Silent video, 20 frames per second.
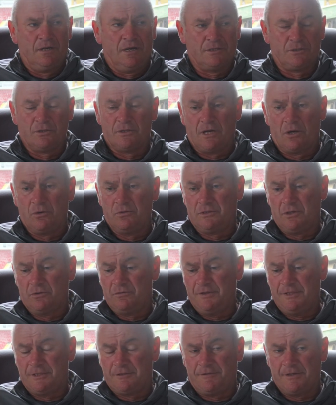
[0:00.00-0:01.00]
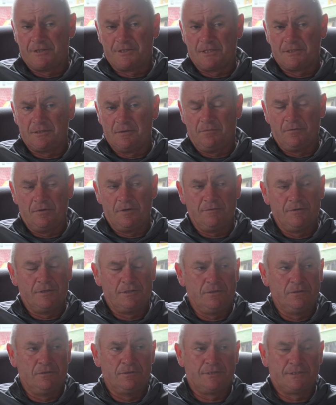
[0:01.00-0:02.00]
I don't know how to do these fixtures. They
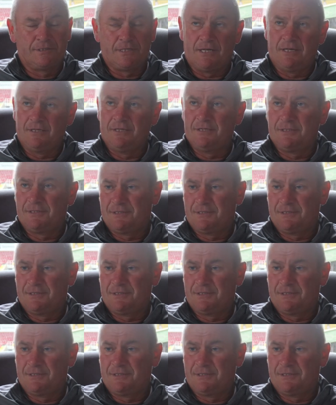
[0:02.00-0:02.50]
do Saturday,